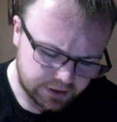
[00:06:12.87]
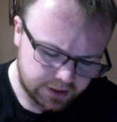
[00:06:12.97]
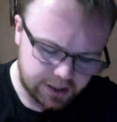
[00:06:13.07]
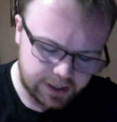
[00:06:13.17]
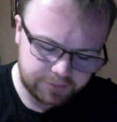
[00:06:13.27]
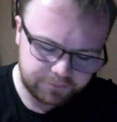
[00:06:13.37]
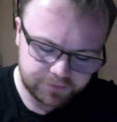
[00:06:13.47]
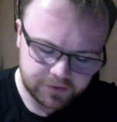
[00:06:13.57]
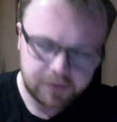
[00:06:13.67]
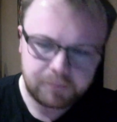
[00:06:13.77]
But
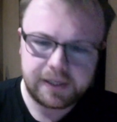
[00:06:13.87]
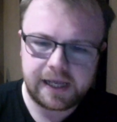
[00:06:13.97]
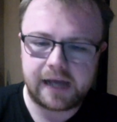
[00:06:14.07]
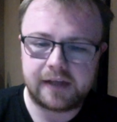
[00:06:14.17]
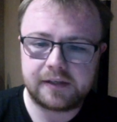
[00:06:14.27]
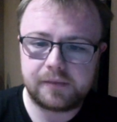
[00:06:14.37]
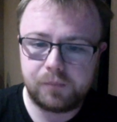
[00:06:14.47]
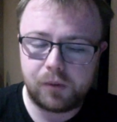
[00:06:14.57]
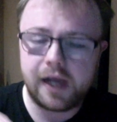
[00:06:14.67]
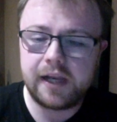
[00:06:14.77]
yeah,
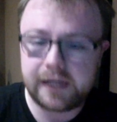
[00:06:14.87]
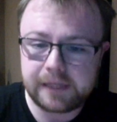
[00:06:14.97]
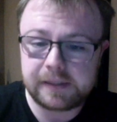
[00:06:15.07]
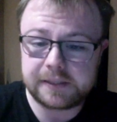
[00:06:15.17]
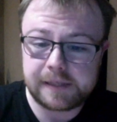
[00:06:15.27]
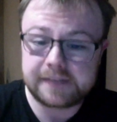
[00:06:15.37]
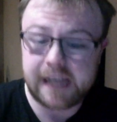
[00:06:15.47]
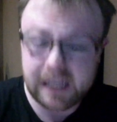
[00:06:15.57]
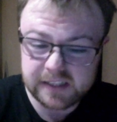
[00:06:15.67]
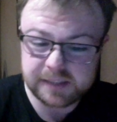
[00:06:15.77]
what I like about
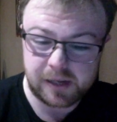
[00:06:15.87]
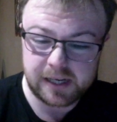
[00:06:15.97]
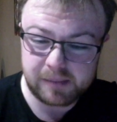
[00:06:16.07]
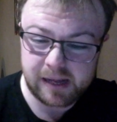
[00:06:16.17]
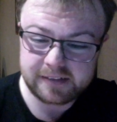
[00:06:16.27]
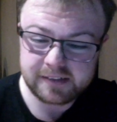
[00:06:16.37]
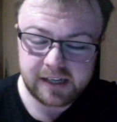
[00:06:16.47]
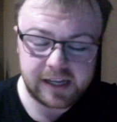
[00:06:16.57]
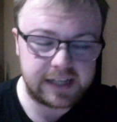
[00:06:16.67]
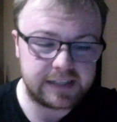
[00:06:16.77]
Spectacular Spider-Man
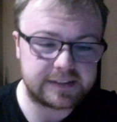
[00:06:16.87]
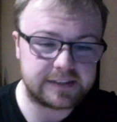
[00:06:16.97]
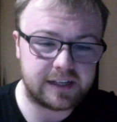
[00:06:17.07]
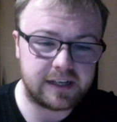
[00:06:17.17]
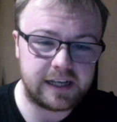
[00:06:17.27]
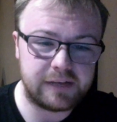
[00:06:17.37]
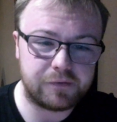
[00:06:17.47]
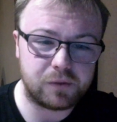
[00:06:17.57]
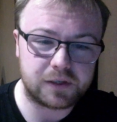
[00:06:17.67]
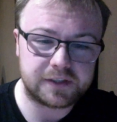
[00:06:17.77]
is that it
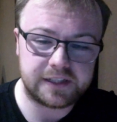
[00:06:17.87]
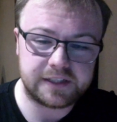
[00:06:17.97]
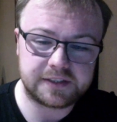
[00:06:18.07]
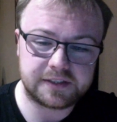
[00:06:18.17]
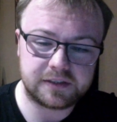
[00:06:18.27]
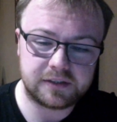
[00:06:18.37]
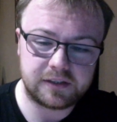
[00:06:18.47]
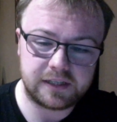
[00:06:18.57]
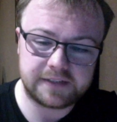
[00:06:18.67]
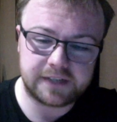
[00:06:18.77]
focuses
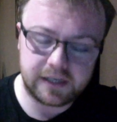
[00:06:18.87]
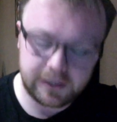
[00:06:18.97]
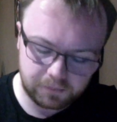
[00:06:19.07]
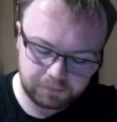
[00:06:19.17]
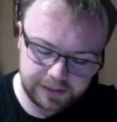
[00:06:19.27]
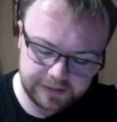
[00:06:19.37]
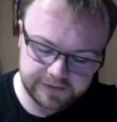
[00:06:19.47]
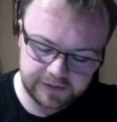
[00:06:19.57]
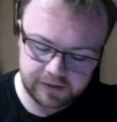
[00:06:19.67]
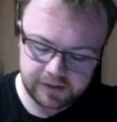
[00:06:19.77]
entirely on
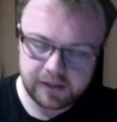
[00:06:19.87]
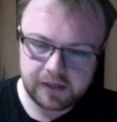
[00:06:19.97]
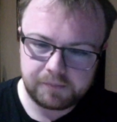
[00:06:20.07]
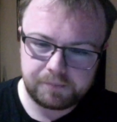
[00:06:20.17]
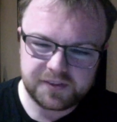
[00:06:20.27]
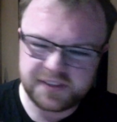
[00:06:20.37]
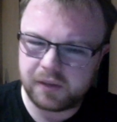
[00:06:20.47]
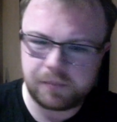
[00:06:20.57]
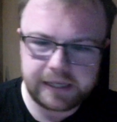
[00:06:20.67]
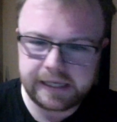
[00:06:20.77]
Peter still
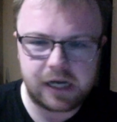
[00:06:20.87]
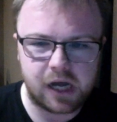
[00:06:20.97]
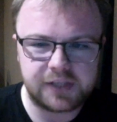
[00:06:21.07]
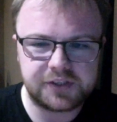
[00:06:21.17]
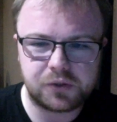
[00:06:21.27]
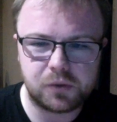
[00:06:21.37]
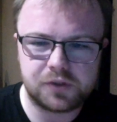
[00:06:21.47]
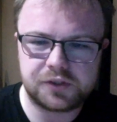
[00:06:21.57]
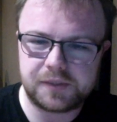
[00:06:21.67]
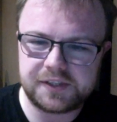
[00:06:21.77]
being in high school,
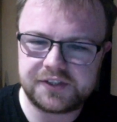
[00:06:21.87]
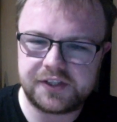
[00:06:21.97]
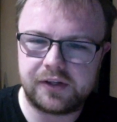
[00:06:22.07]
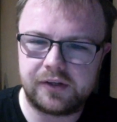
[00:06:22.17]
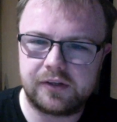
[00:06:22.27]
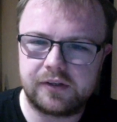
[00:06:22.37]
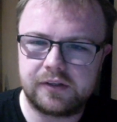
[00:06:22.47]
so he's still